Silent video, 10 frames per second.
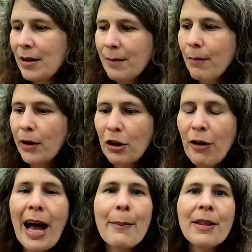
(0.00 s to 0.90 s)
micro
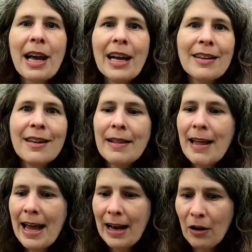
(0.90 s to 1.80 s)
habitats in
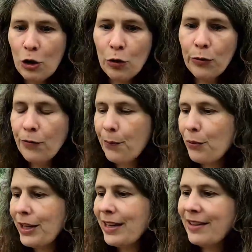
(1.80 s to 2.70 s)
their like hoof
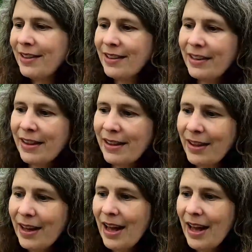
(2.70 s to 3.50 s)
prints and